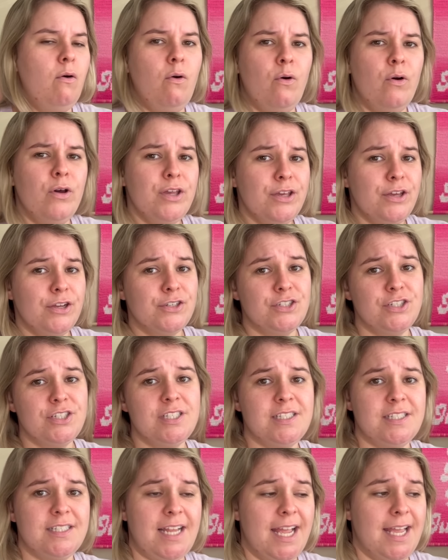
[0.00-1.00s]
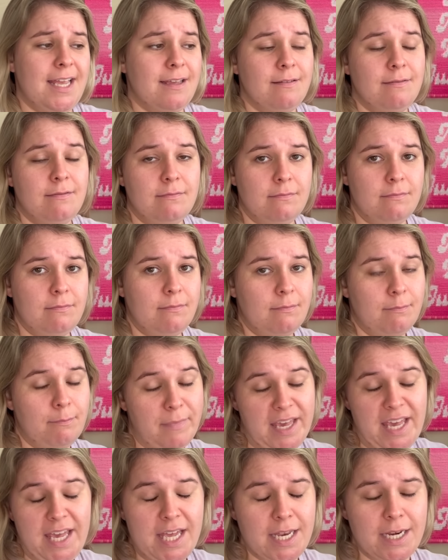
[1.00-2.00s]
Or you're just like
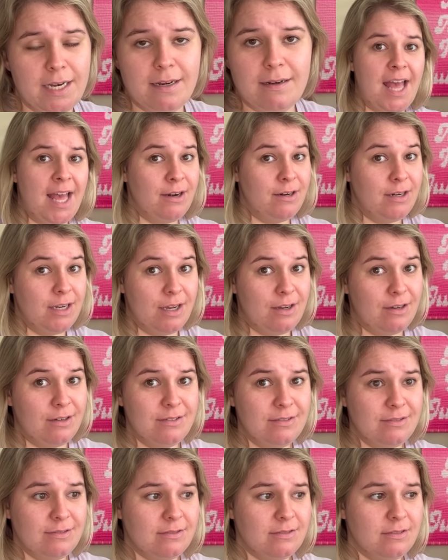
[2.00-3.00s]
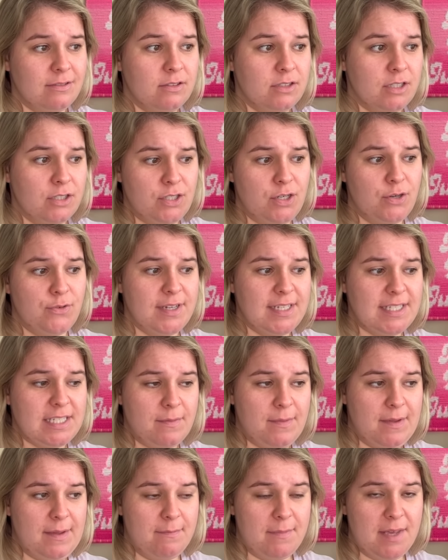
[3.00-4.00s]
mean, I don't know. There's no reason
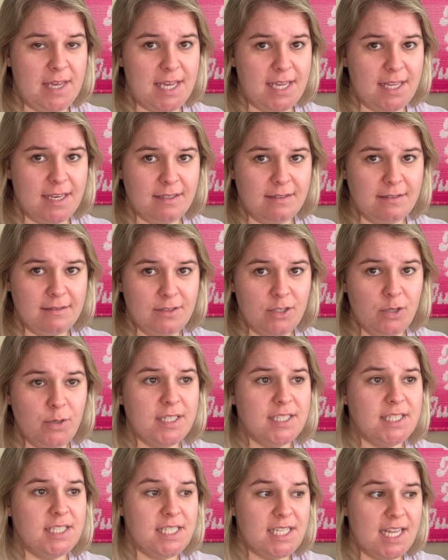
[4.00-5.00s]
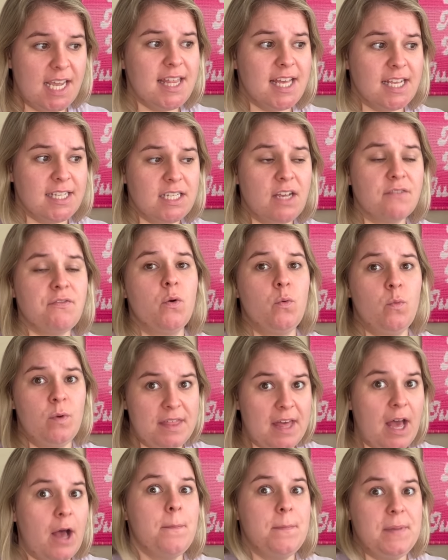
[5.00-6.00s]
to be mean. You could say that stuff
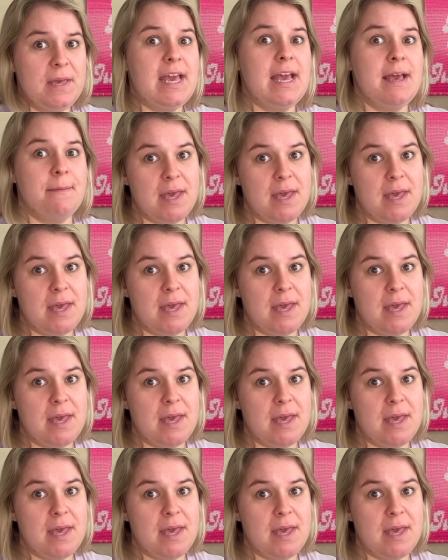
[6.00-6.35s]
without being